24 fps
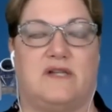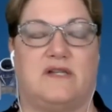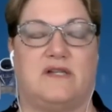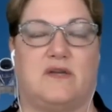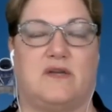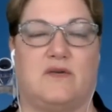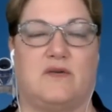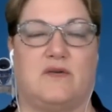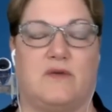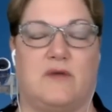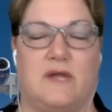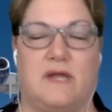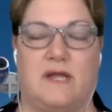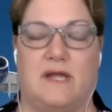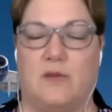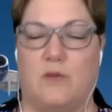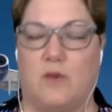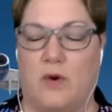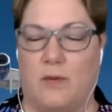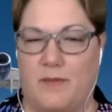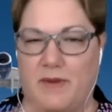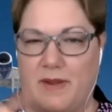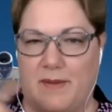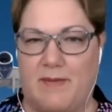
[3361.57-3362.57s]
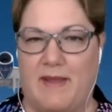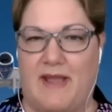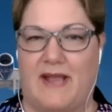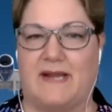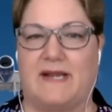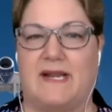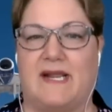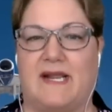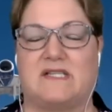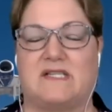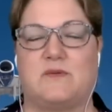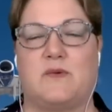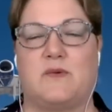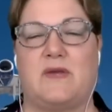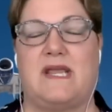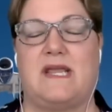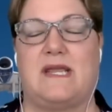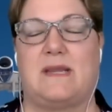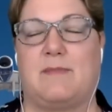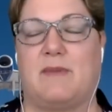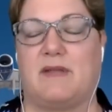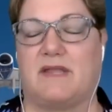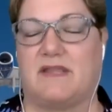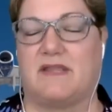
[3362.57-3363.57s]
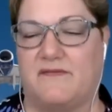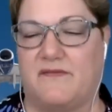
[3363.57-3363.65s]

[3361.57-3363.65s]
So we'll be back next week, but the